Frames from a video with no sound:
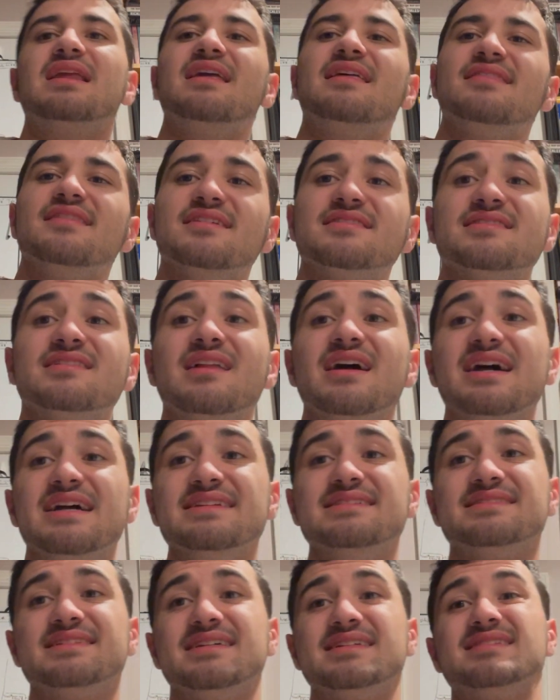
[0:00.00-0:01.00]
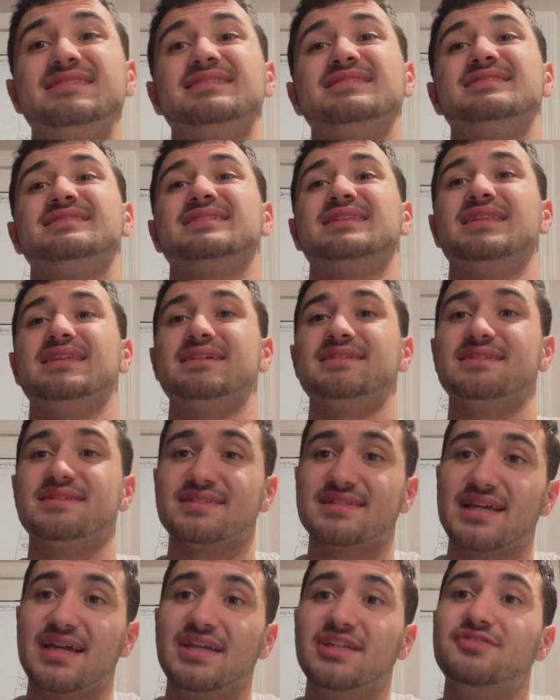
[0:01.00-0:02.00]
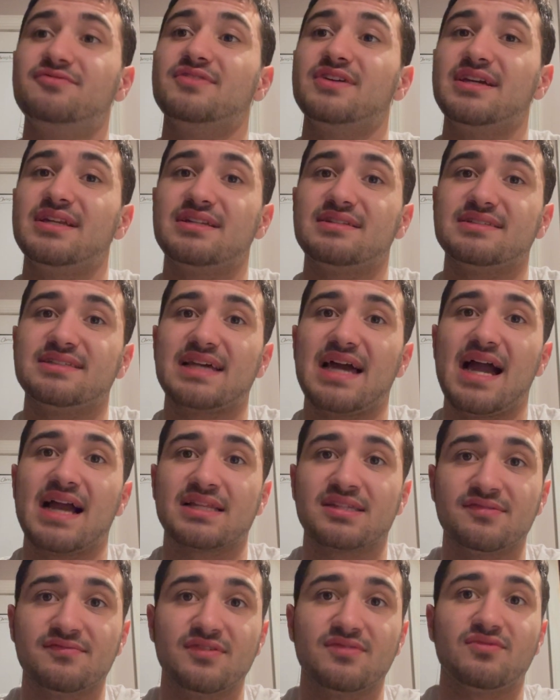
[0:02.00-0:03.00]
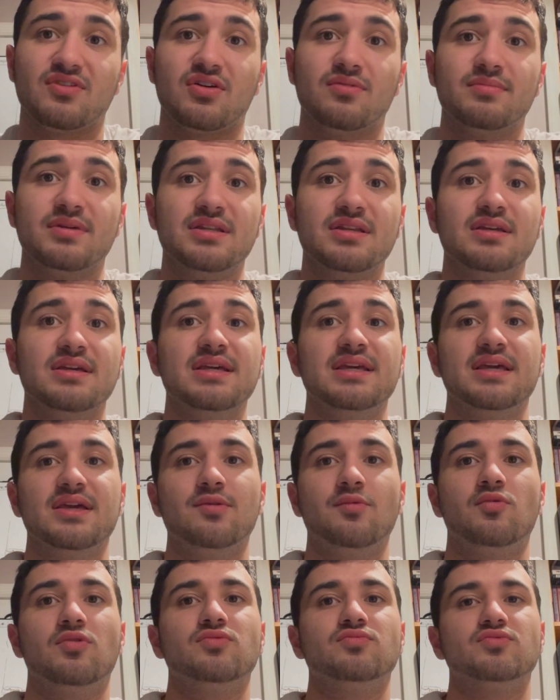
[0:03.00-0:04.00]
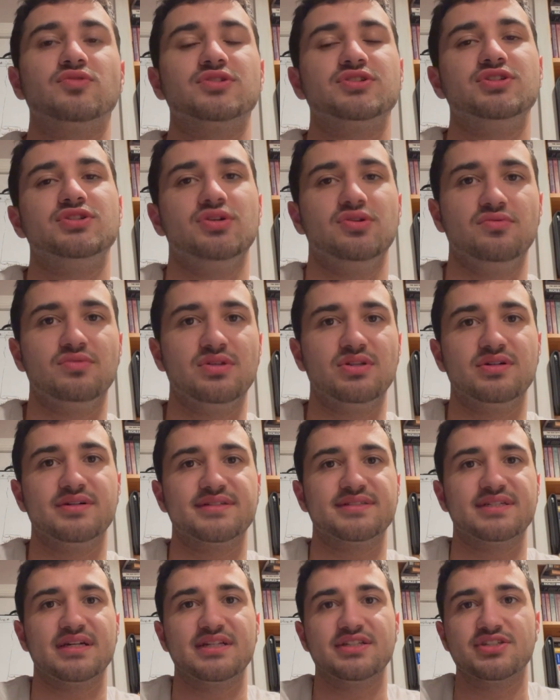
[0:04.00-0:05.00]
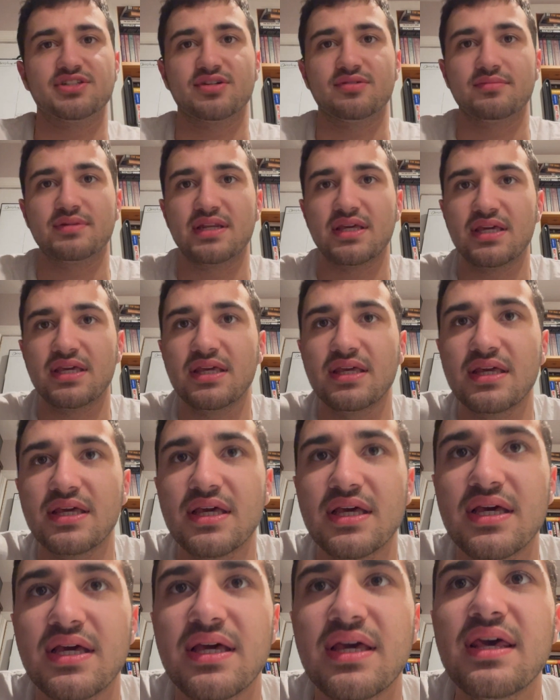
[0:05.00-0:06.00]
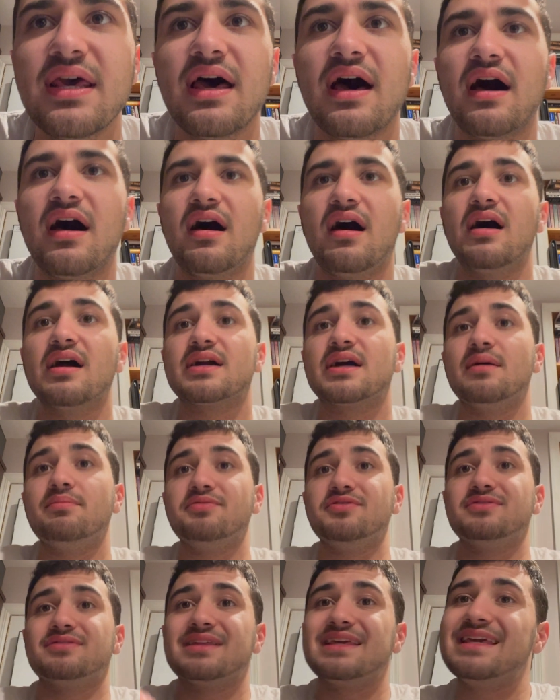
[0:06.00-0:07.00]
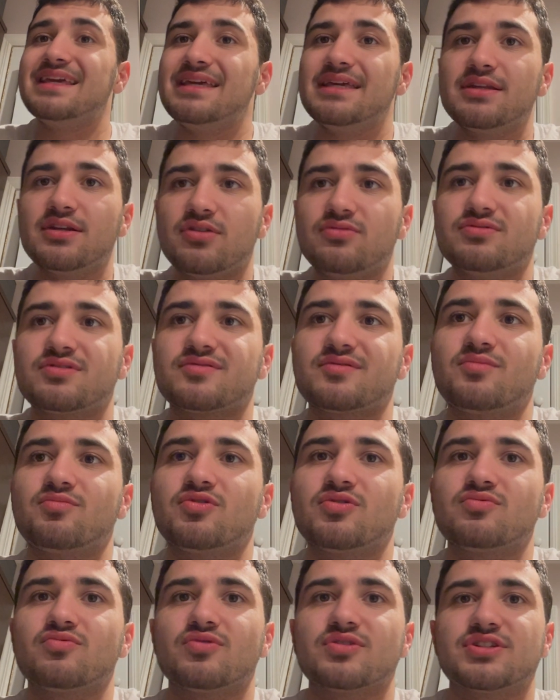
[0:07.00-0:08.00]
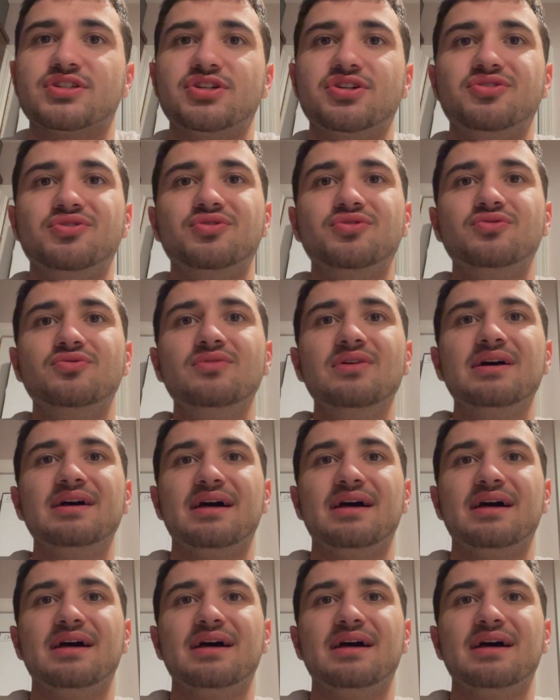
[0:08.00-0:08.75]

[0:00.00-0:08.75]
This alliance sets the stage for Italy's active involvement in World War II alongside Germany. A couple of key notes from World War II.